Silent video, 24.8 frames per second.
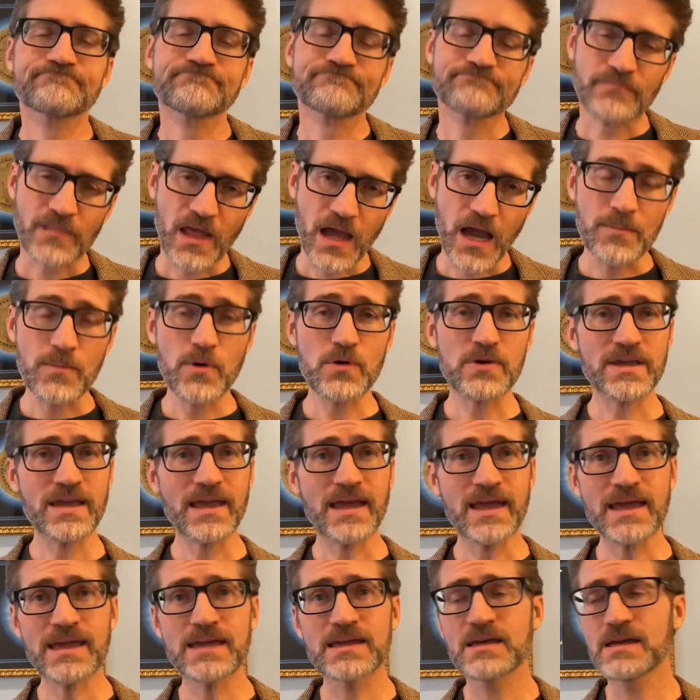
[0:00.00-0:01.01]
I'm
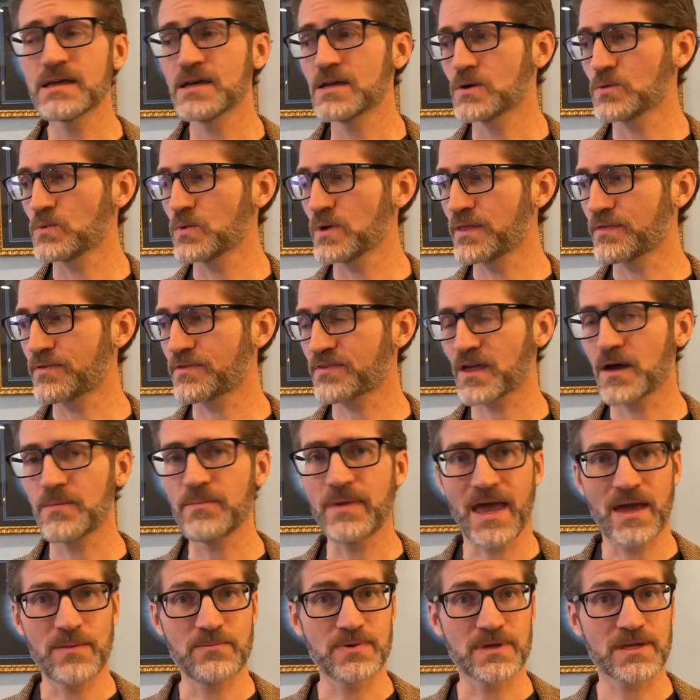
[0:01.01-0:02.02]
okay with some
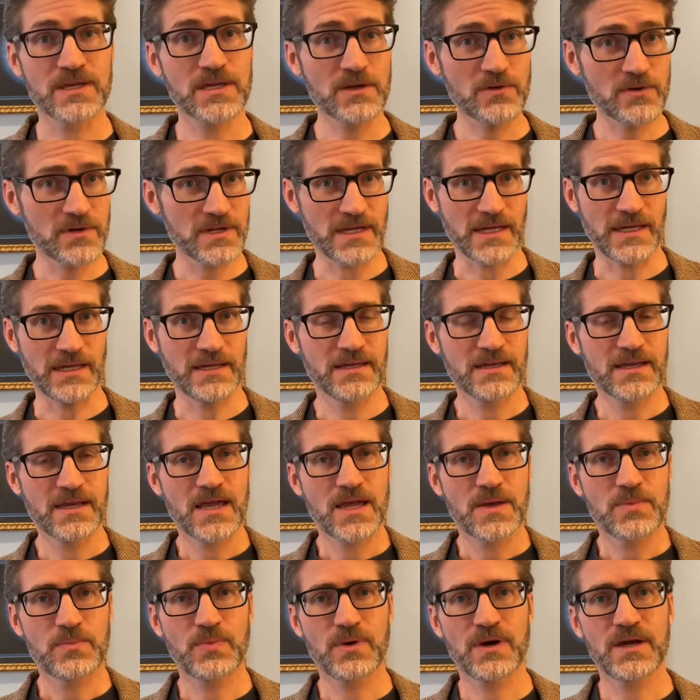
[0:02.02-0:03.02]
ambiguity,
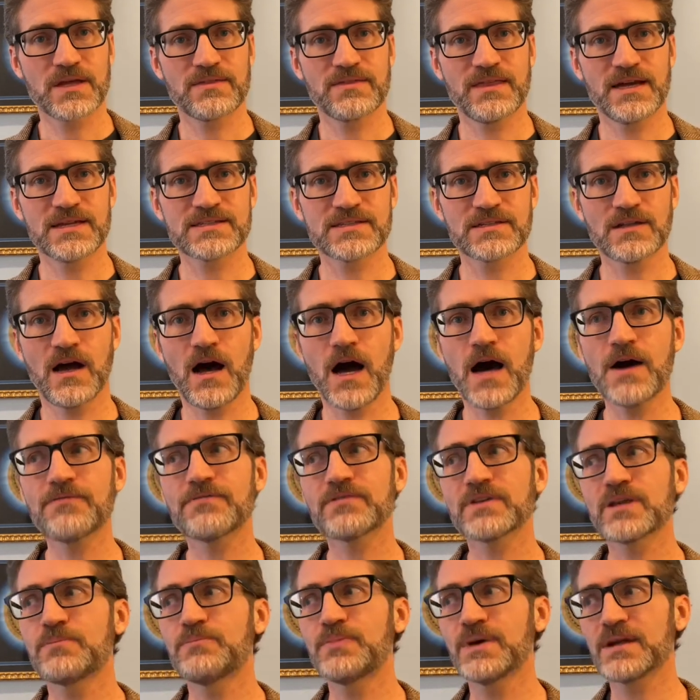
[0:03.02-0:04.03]
but that's an
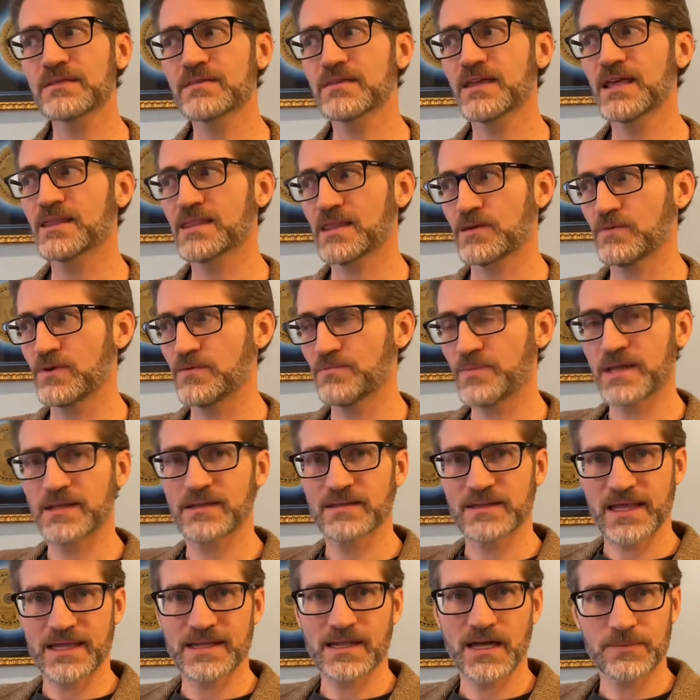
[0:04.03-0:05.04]
awfully big thing that we've been
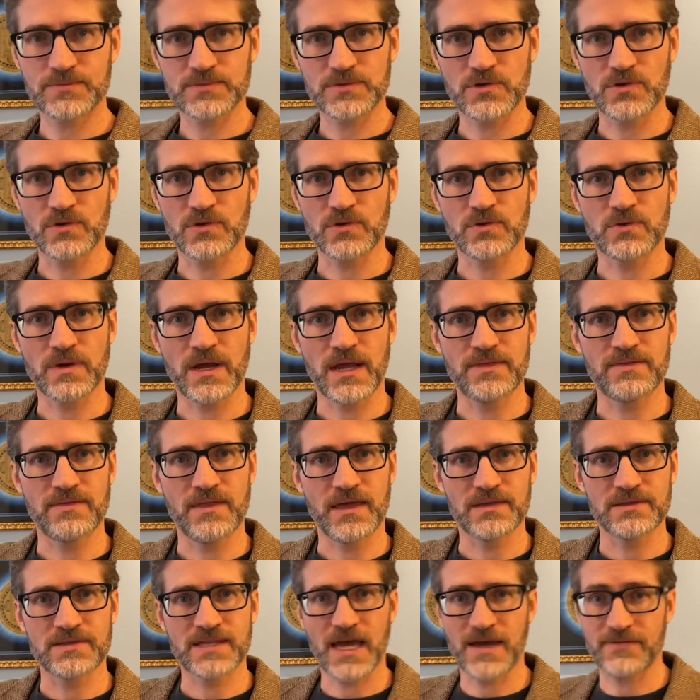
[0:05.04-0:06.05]
led up to and
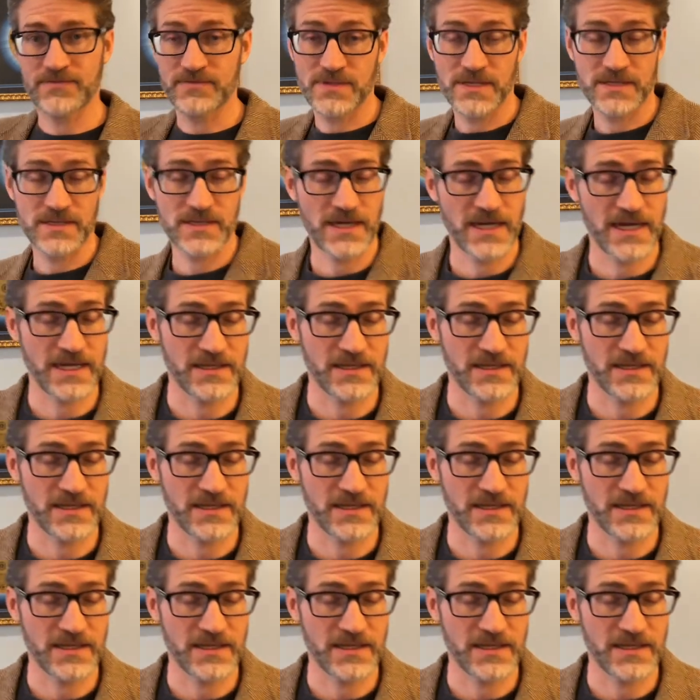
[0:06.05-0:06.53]
then have had